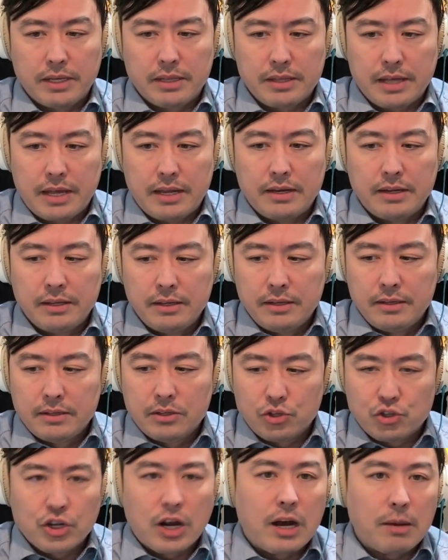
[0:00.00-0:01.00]
That the
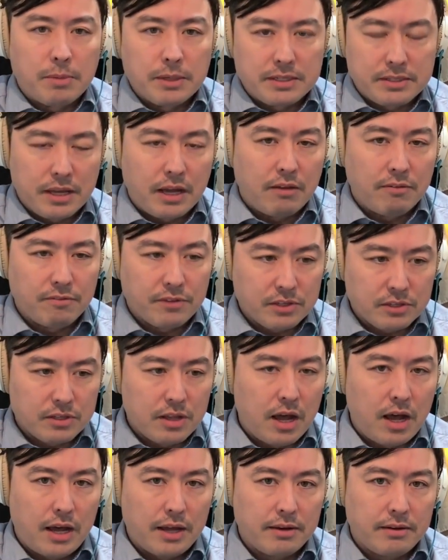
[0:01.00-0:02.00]
job itself is
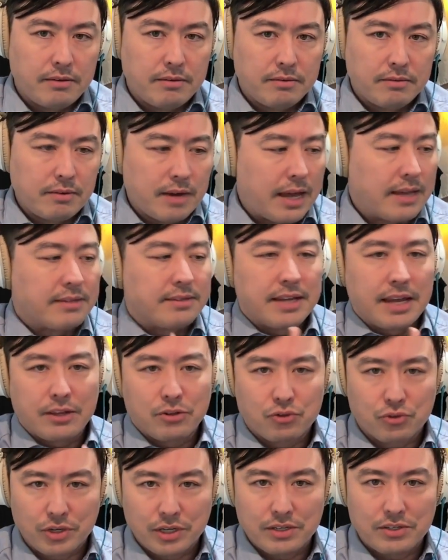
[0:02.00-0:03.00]
not as
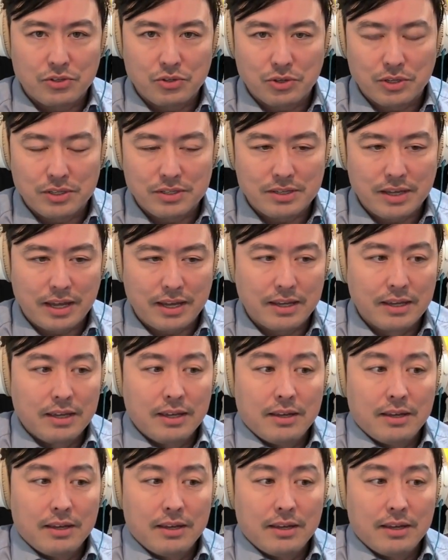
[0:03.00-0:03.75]
dangerous, you could say.